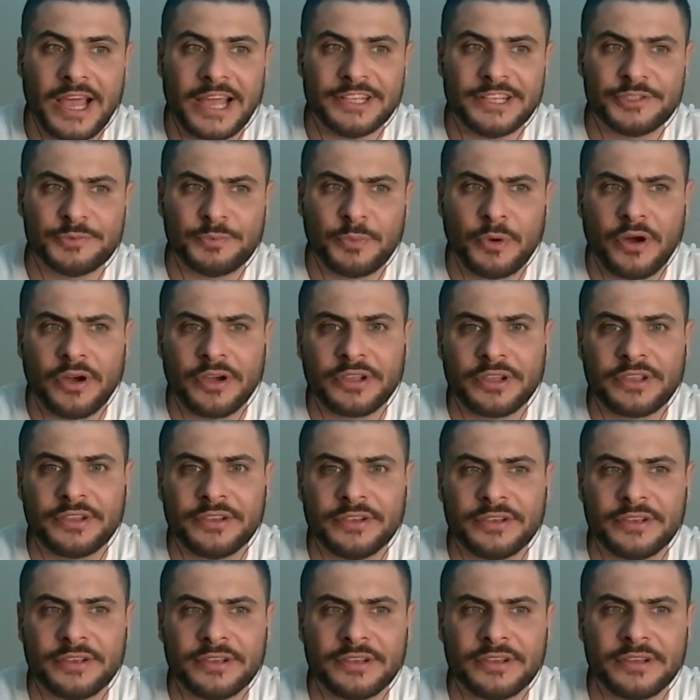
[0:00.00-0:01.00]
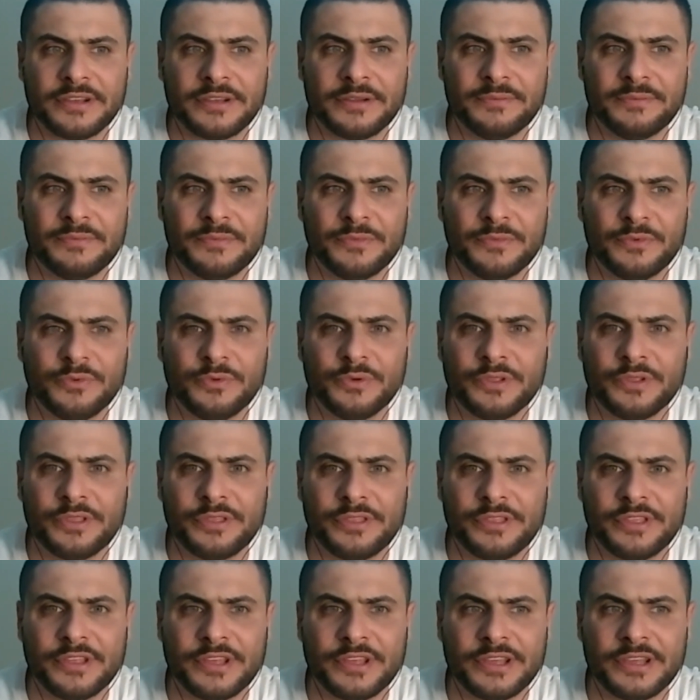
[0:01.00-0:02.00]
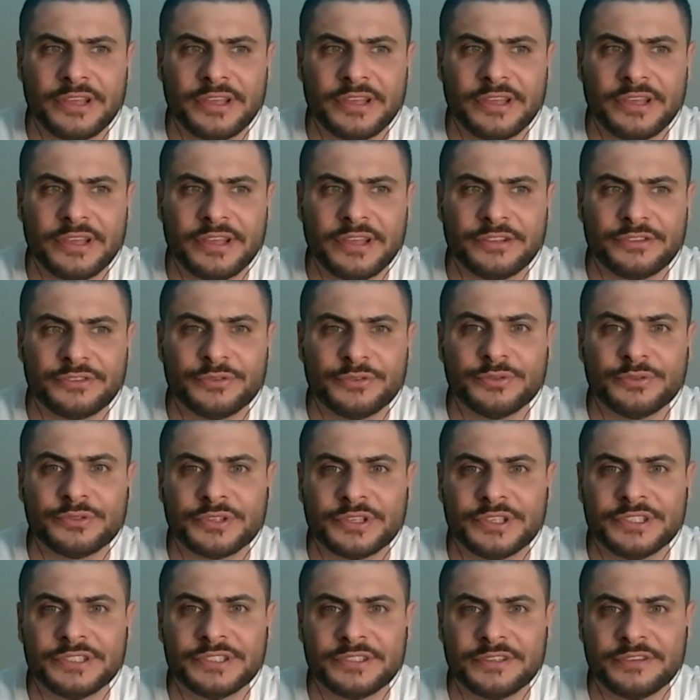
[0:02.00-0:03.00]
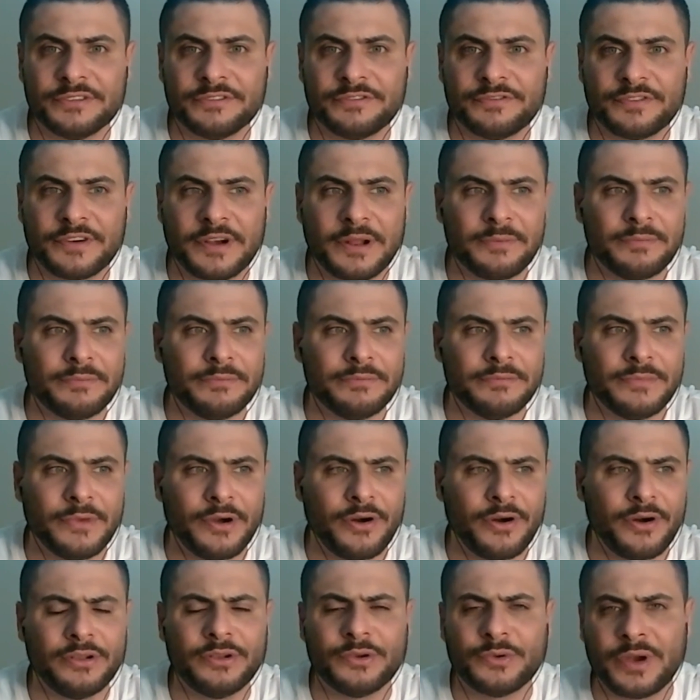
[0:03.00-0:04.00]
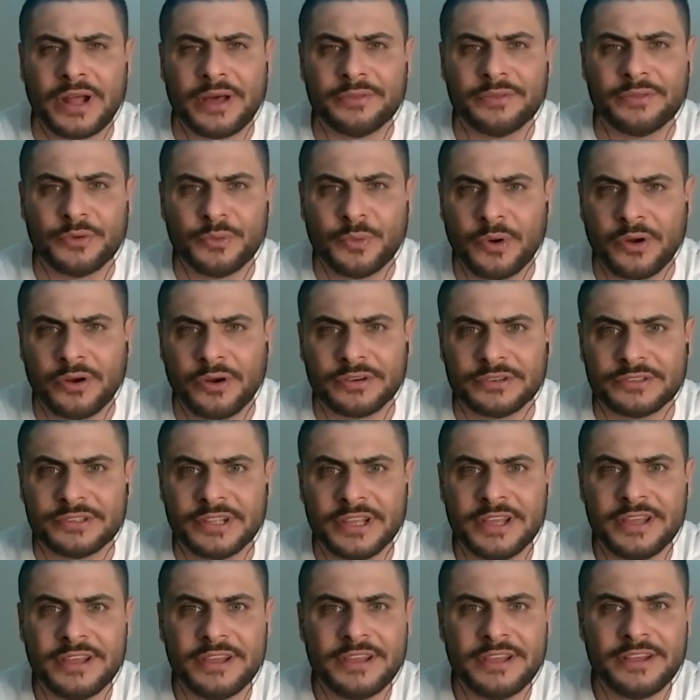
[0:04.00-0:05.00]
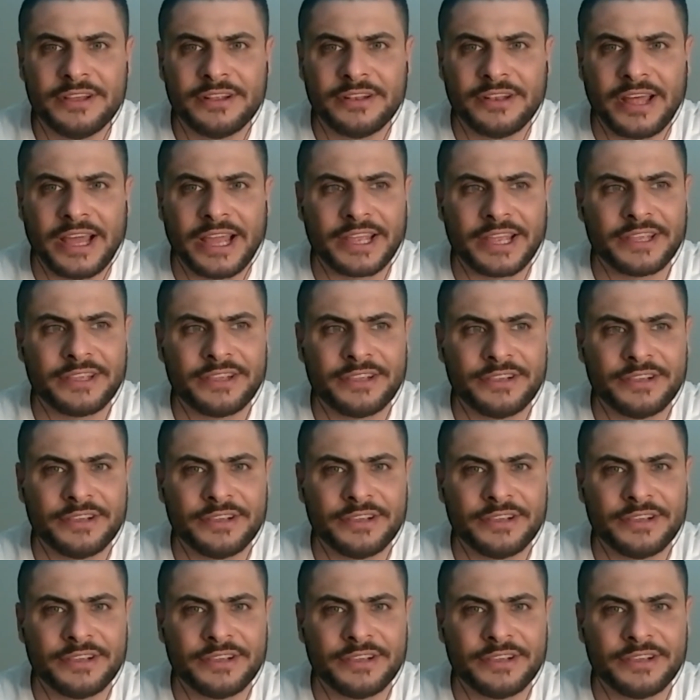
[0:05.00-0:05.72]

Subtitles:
I spoke with the tutors from all around the world, like